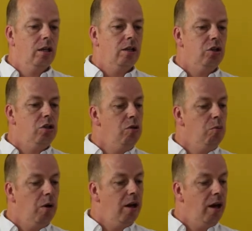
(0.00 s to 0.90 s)
you
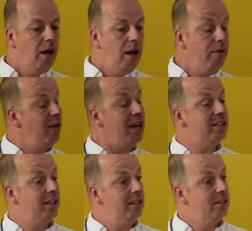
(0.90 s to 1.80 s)
were
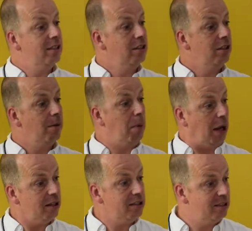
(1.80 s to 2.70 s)
affected
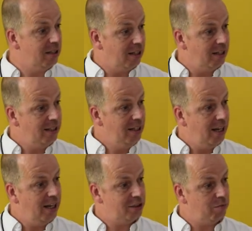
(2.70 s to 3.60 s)
personally
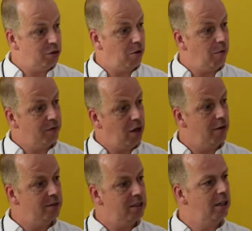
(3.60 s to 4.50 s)
as a result of
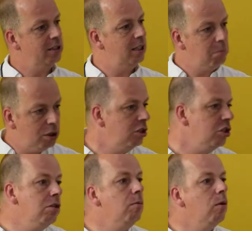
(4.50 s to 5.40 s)
COVID nineteen because
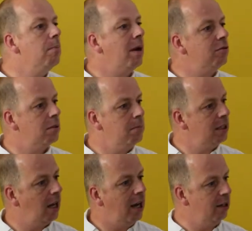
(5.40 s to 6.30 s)
you were about to
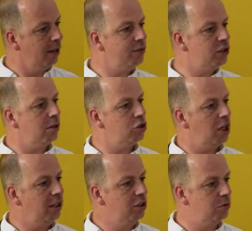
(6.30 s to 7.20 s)
make a lifestyle
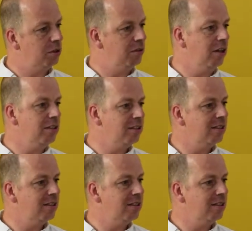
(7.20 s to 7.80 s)
change, were you not?